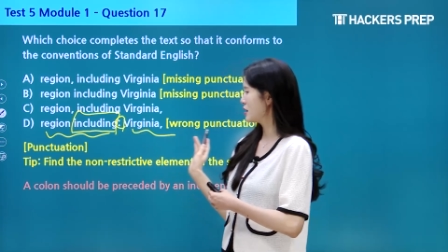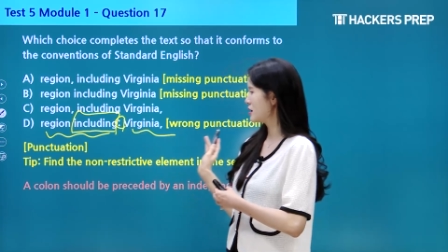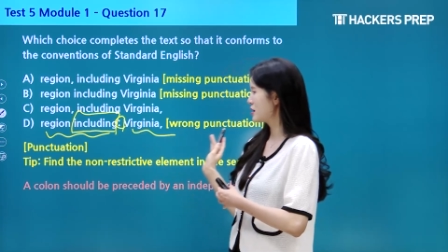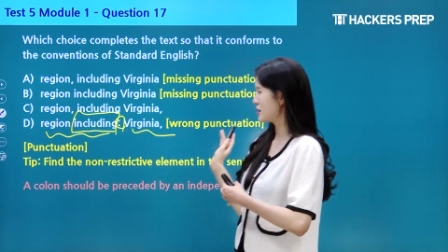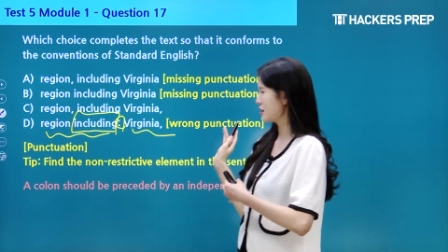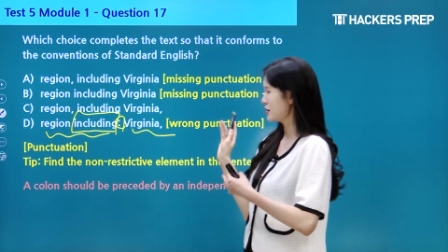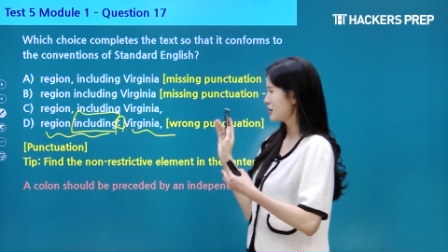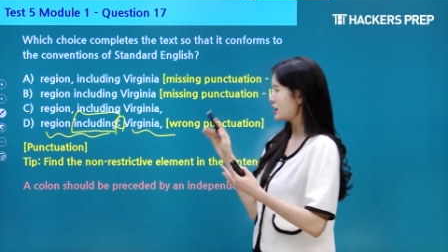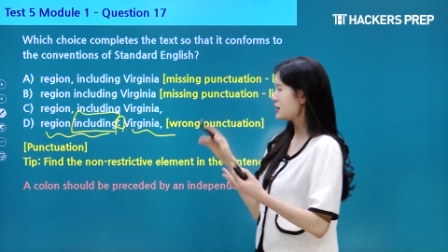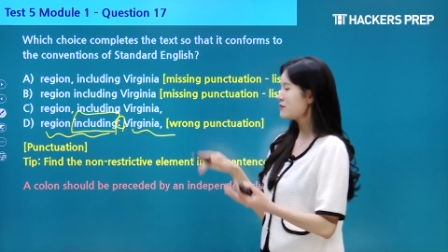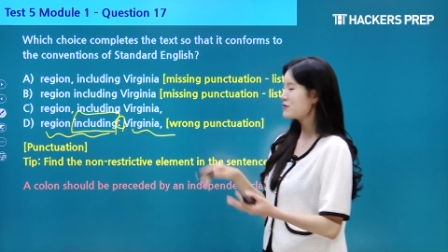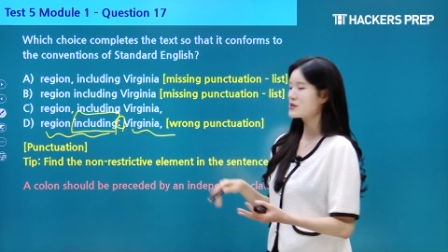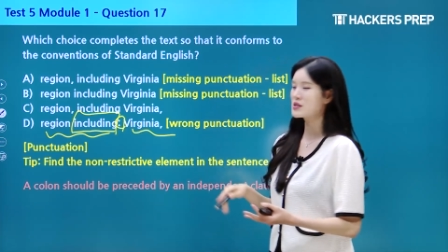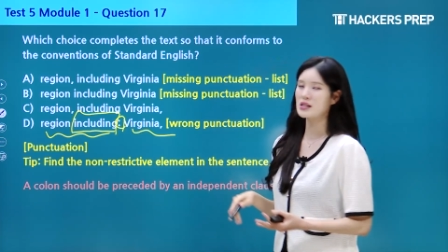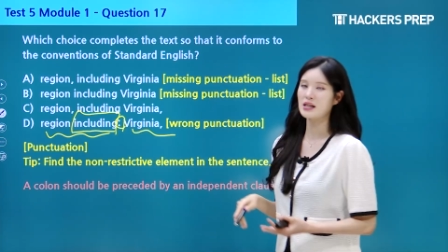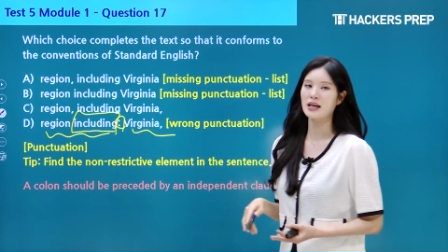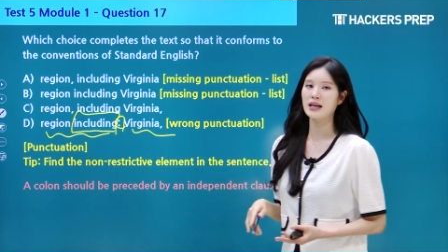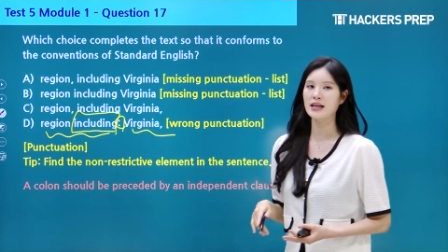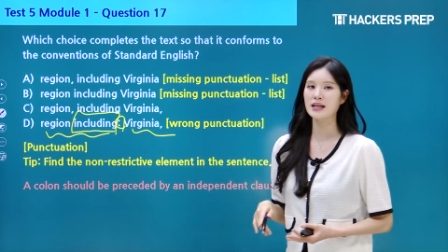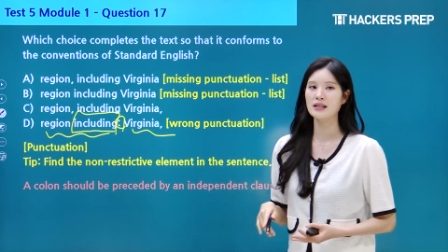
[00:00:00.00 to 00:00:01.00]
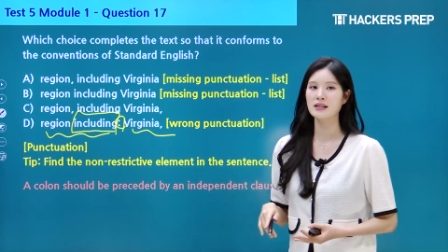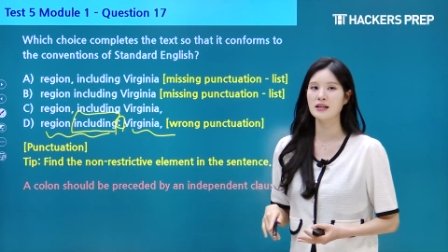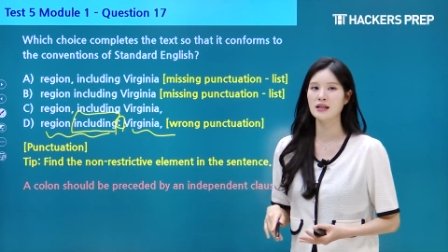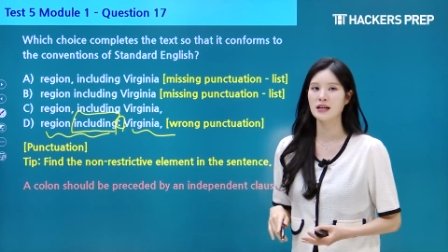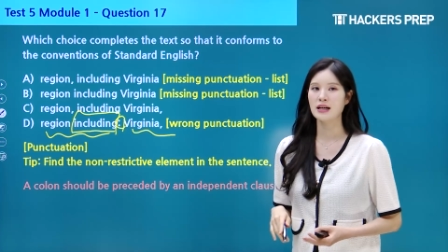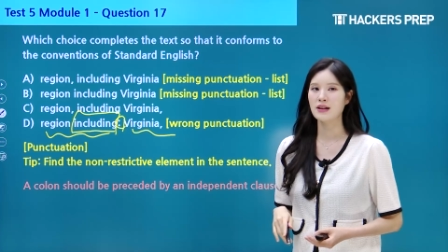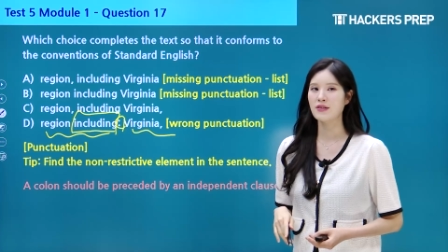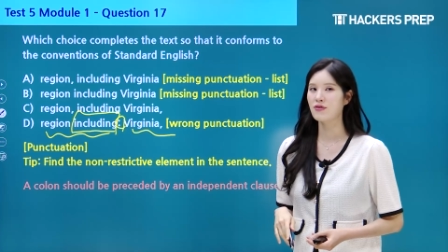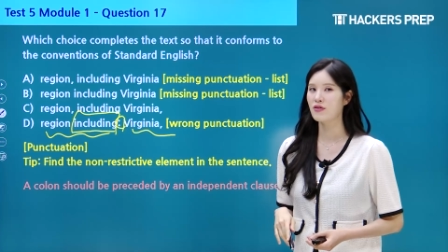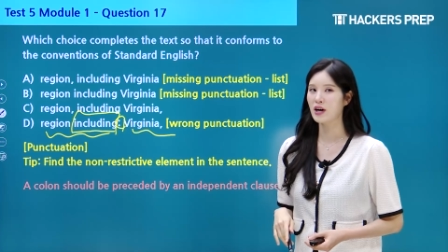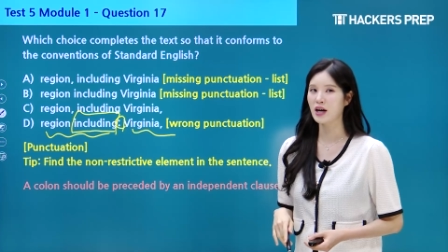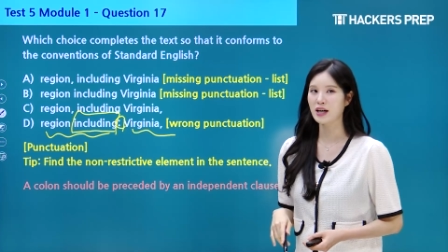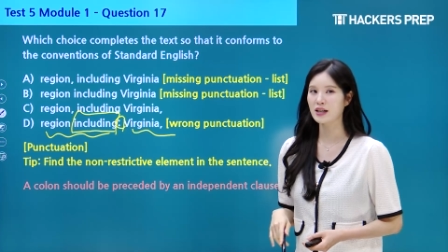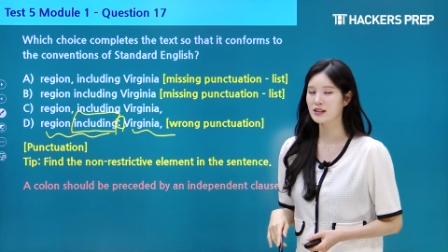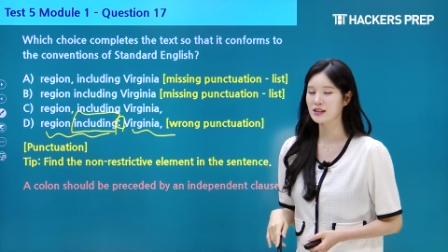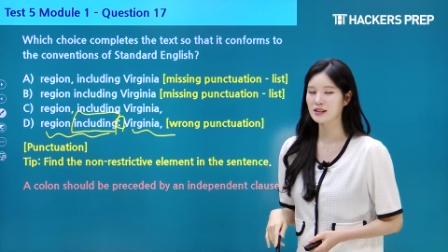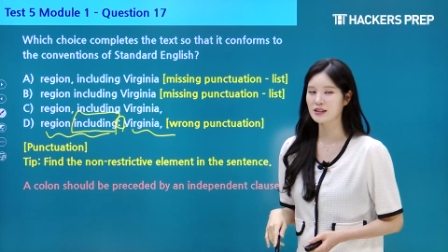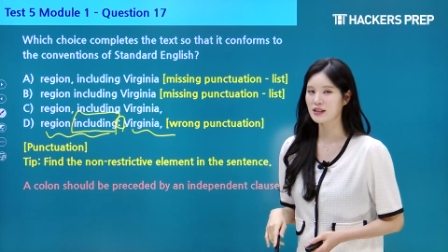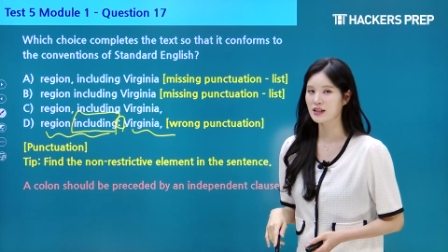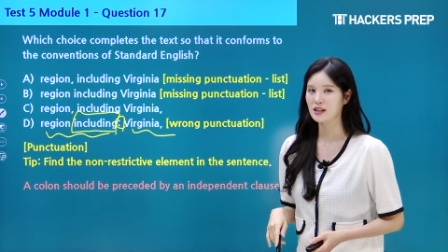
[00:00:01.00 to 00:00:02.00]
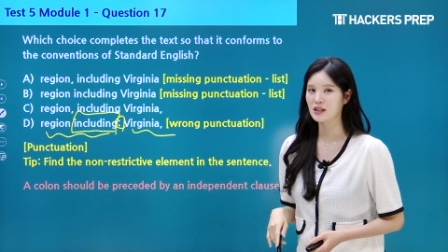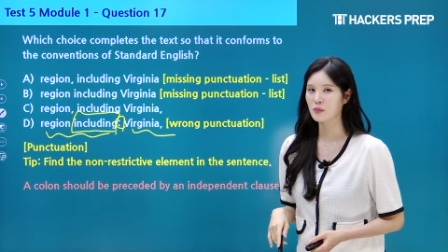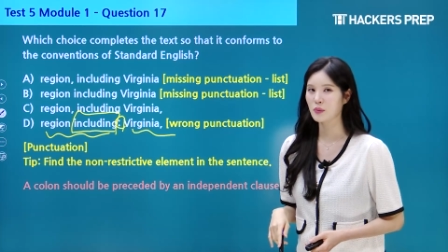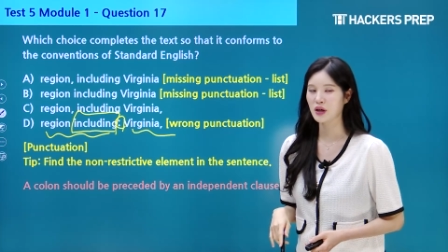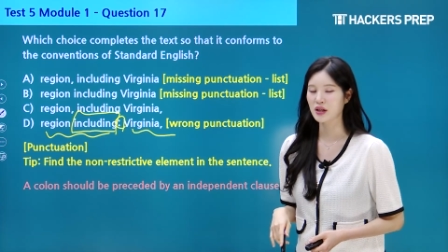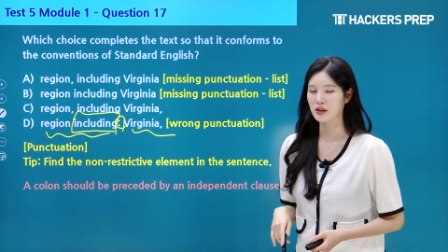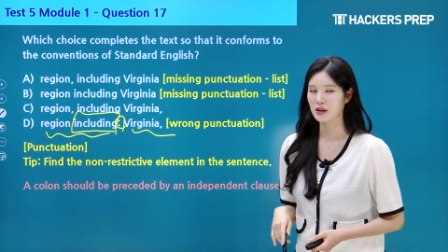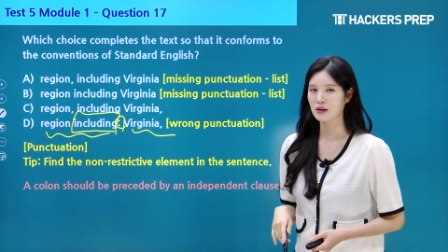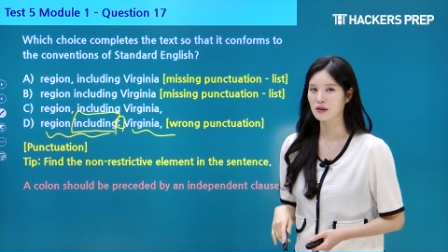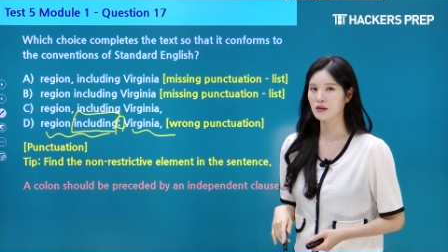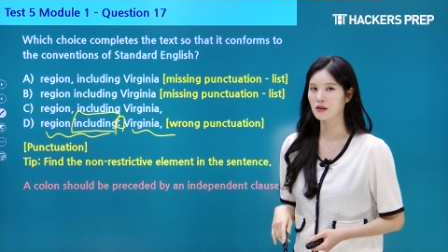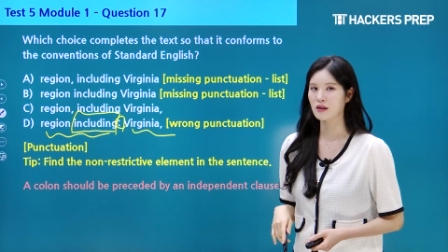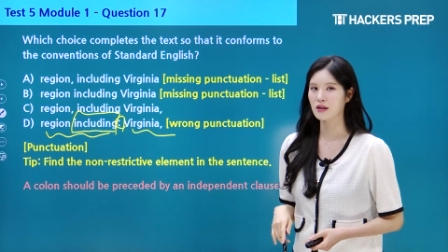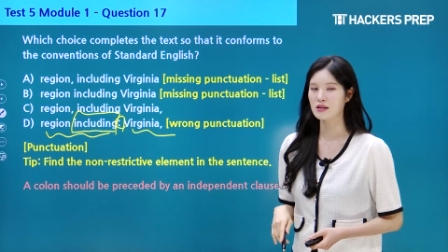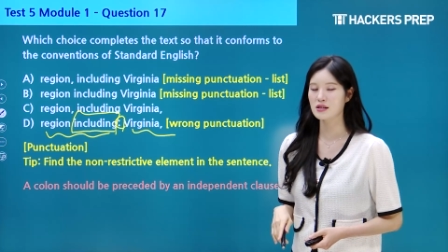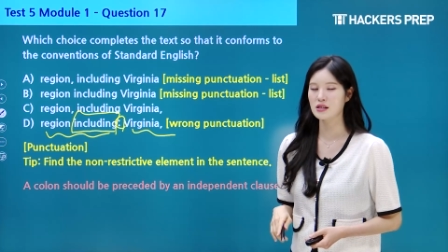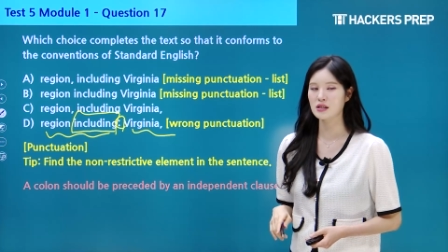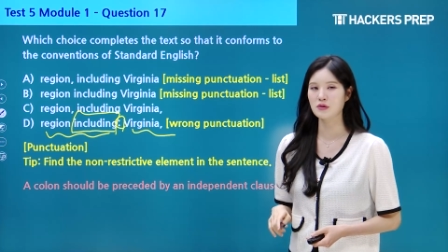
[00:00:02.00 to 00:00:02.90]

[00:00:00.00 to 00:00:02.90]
the left side not an independent clause.